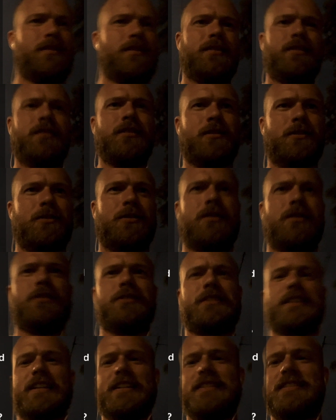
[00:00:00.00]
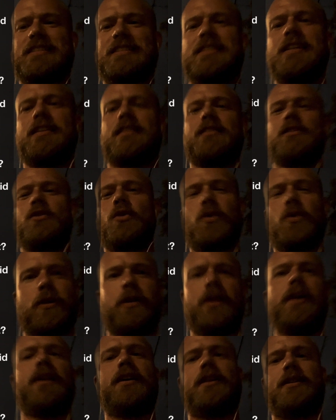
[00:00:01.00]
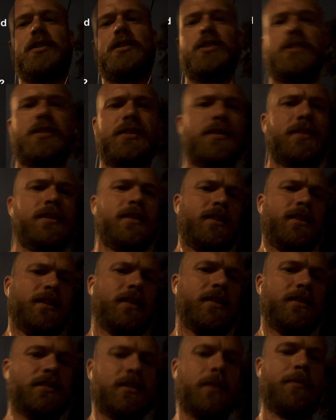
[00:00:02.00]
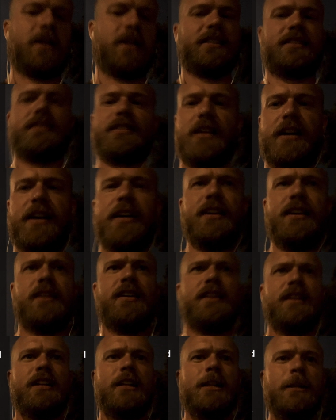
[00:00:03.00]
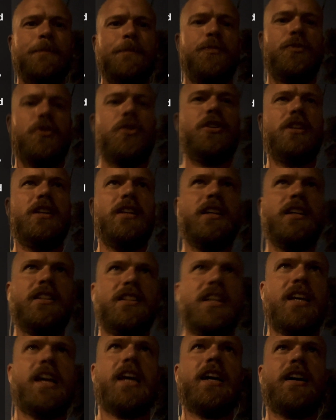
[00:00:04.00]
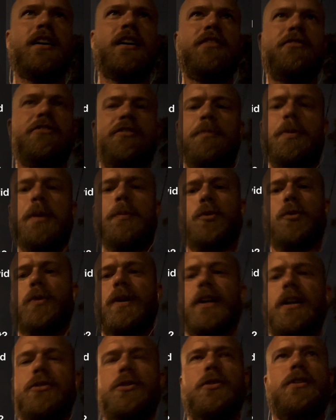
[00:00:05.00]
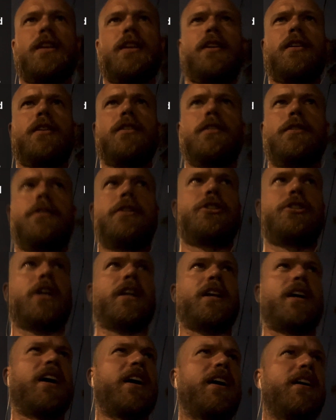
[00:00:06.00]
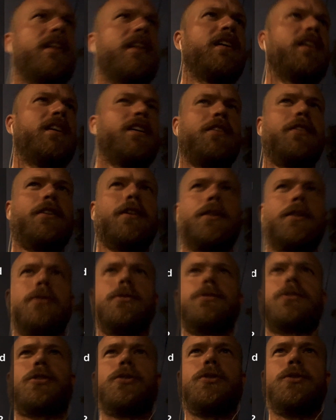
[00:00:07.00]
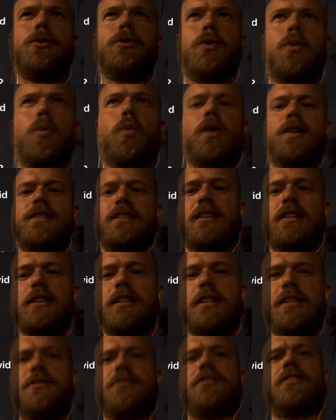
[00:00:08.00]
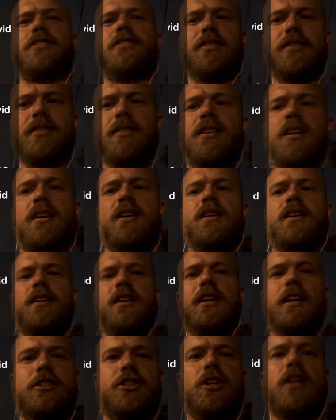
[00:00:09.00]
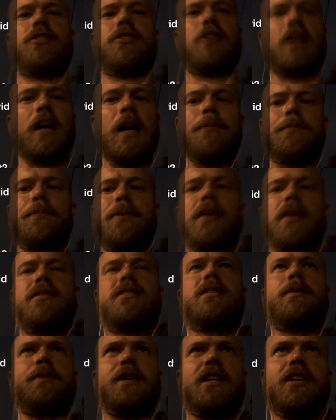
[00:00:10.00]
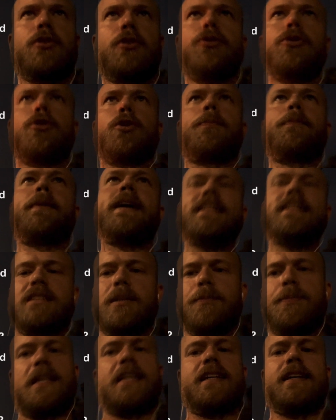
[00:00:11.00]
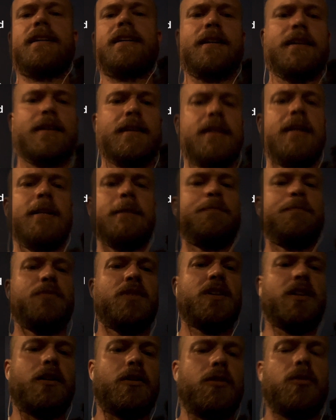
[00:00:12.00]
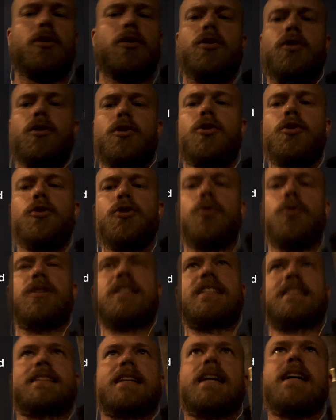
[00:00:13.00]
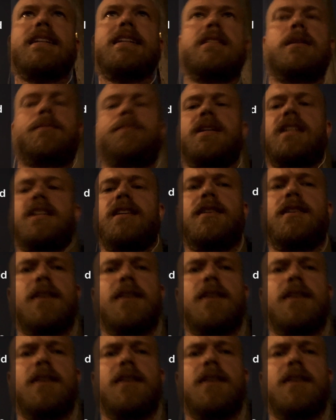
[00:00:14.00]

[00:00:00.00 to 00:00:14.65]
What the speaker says: you know, there's like a Sith Lord, as some might say, you need to have people around you that are the Jedi, those who want to lift each other up to be who you're made to be, you know, who you were designed to be,